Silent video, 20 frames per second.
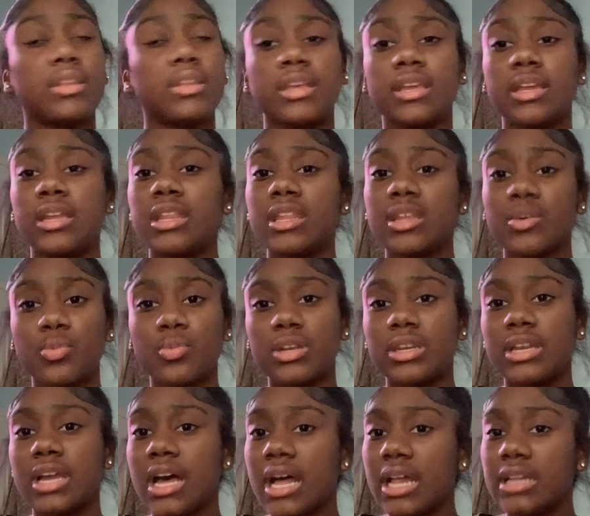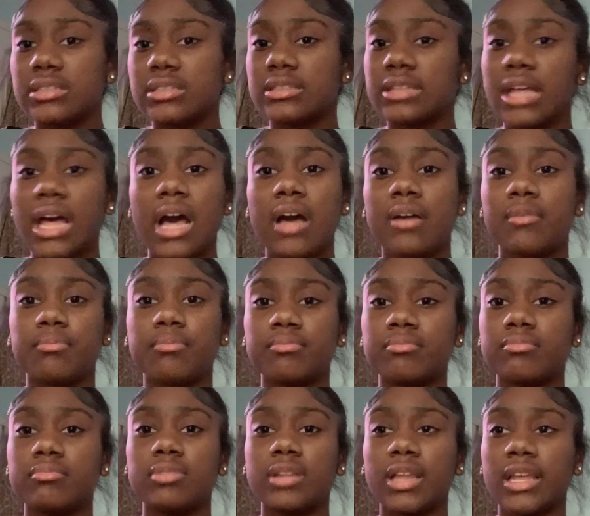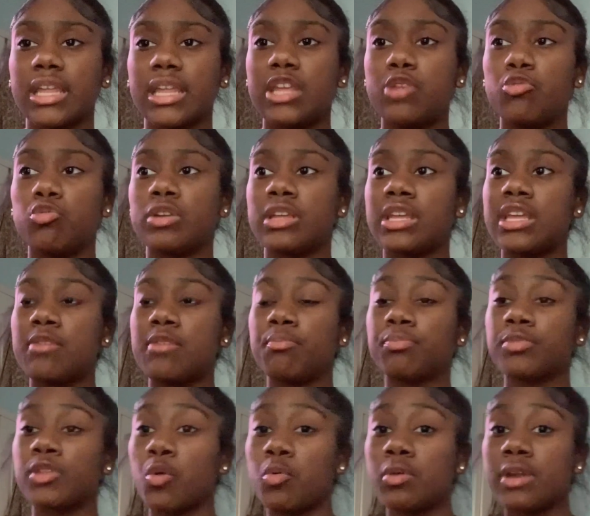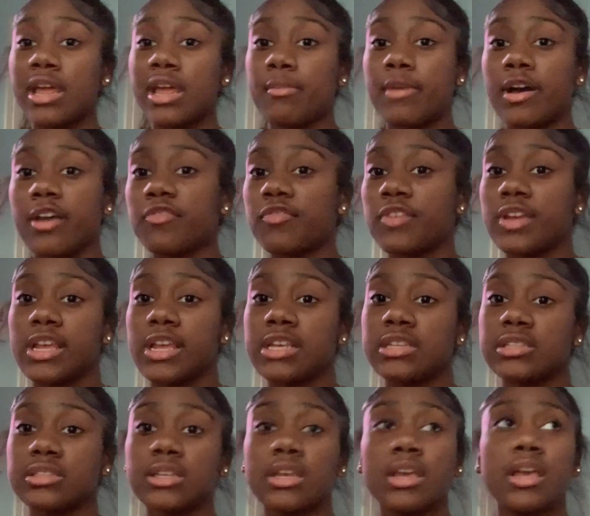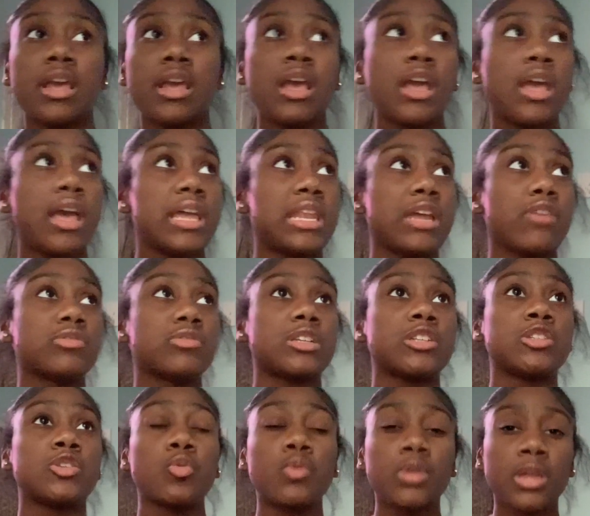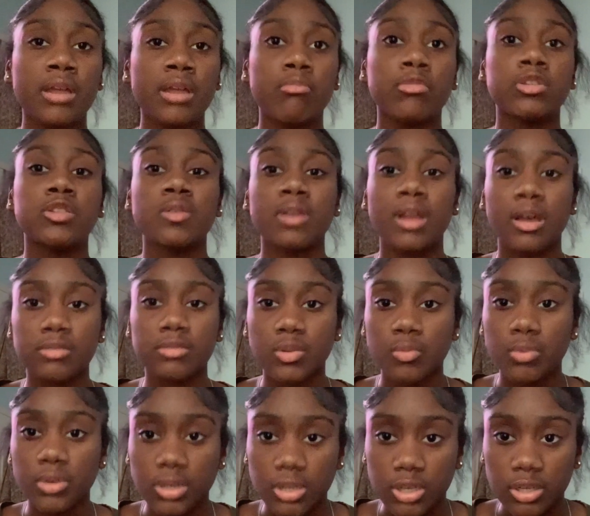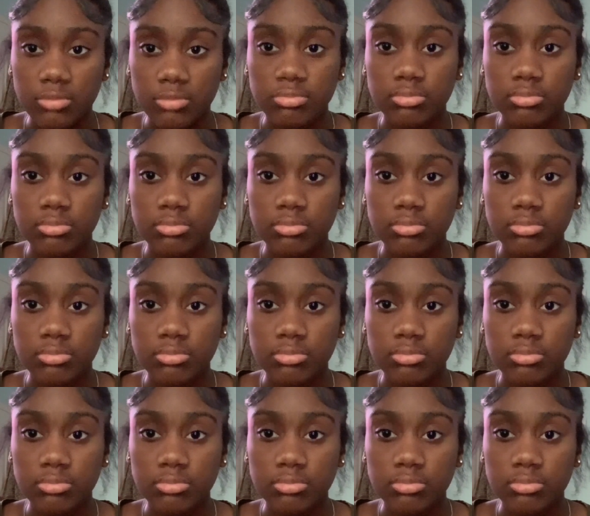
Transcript: Idiot would not stop. Like he would keep throwing at my face. And I was like, do it again, I'm gonna throw it out the window.